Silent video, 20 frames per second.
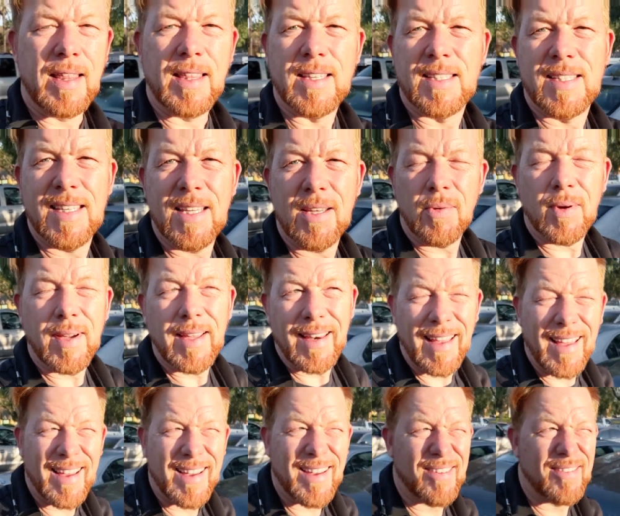right, the secret
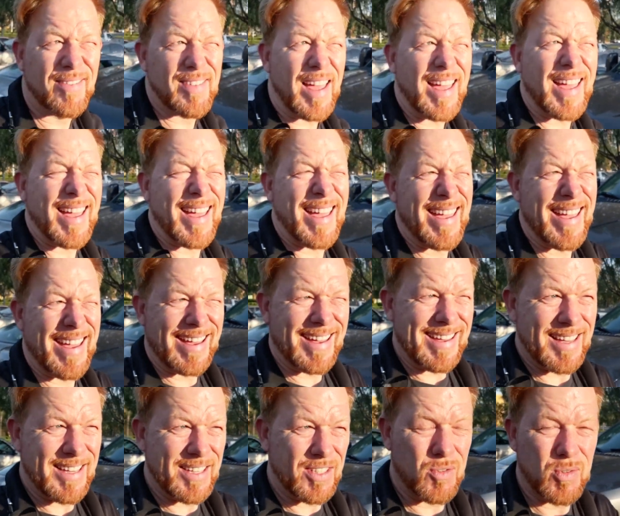of a
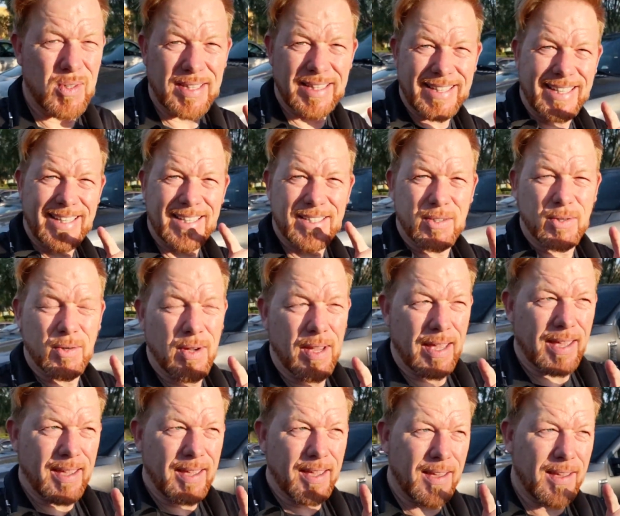uh, drilling into
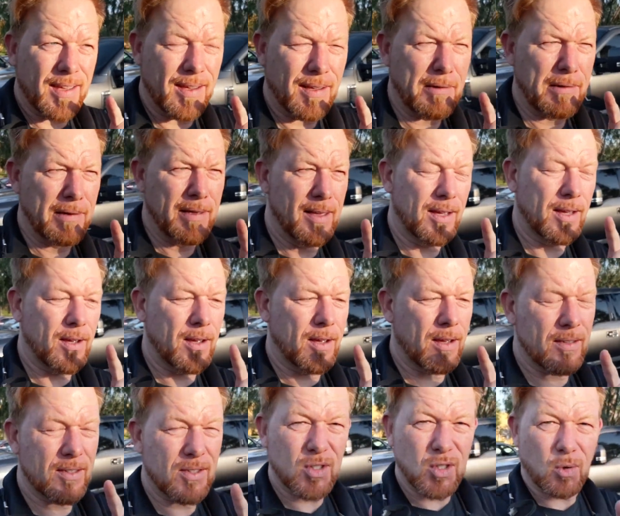a
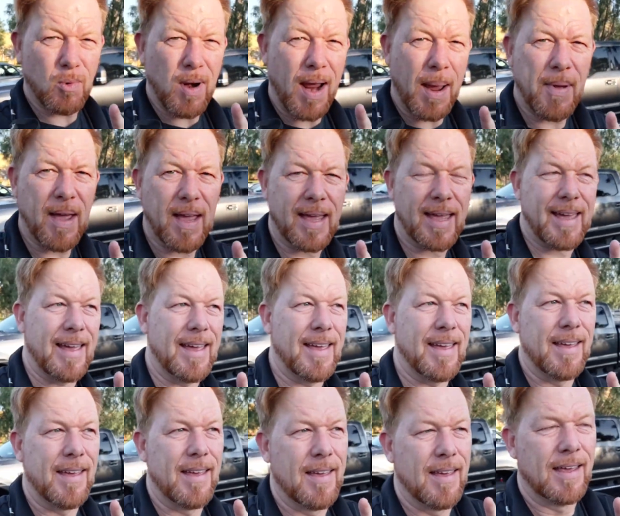ceramic
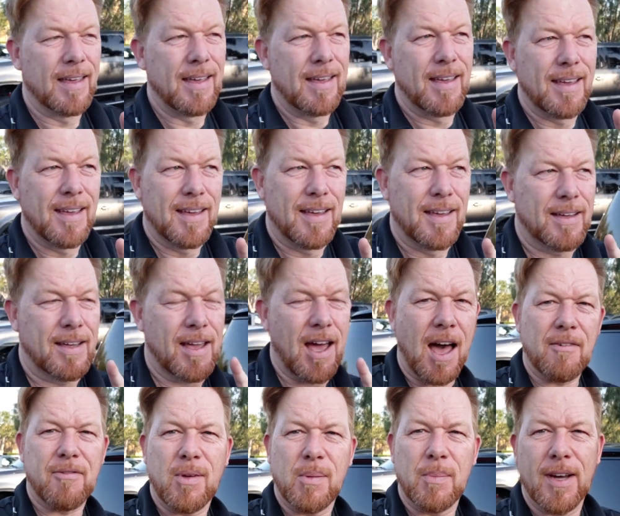
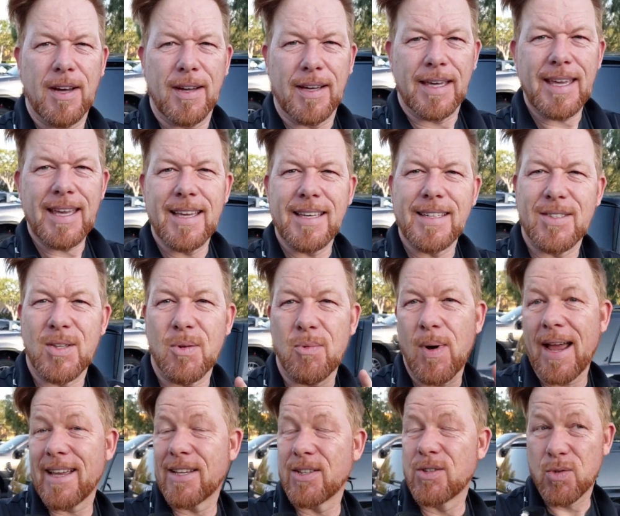coffee mug is the
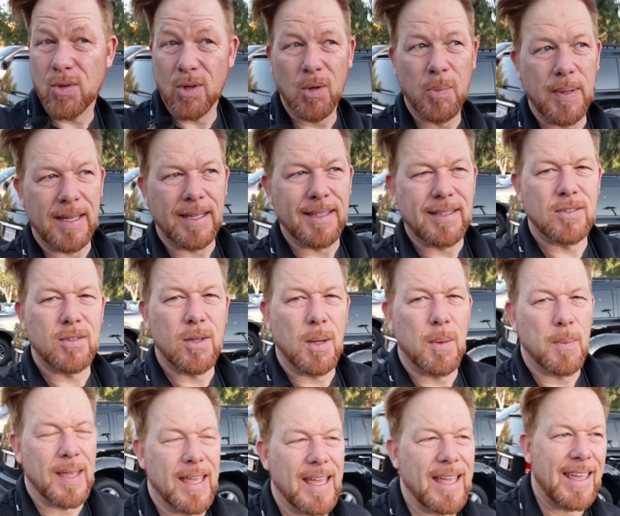right drill bit. So
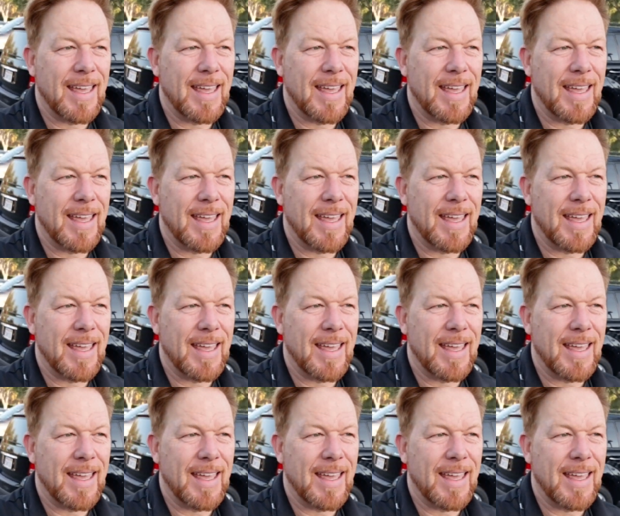I'm